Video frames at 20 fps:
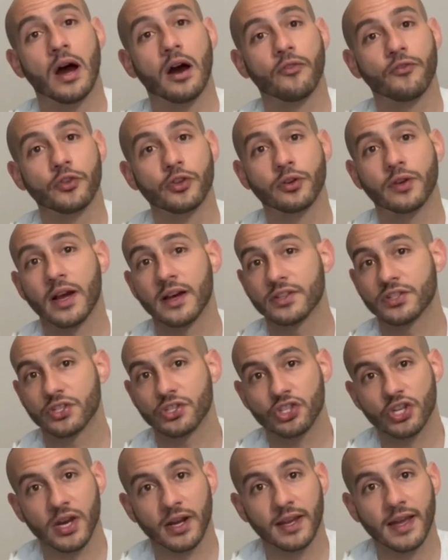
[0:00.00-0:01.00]
for you guys to
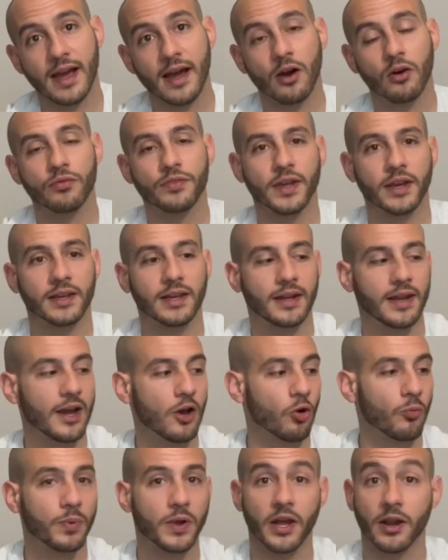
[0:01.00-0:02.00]
check out that can
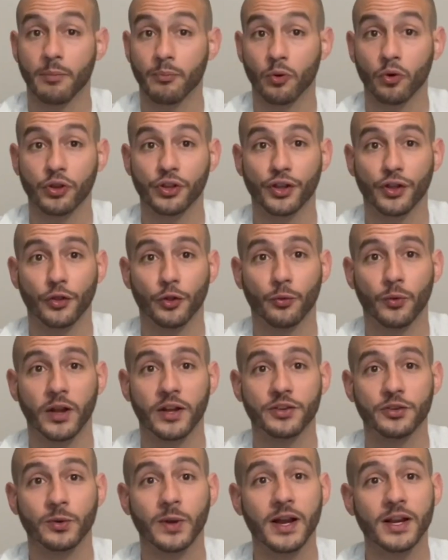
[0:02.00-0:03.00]
help kind of point you in the
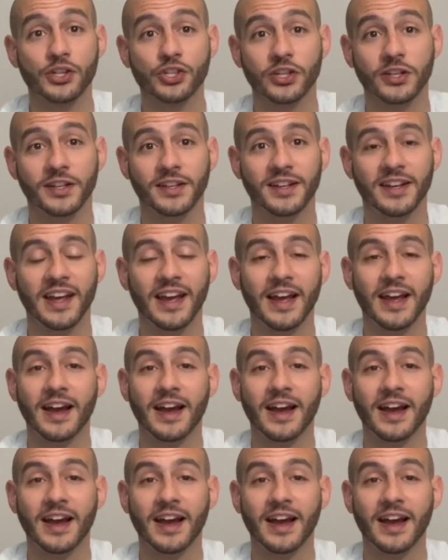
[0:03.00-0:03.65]
right direction.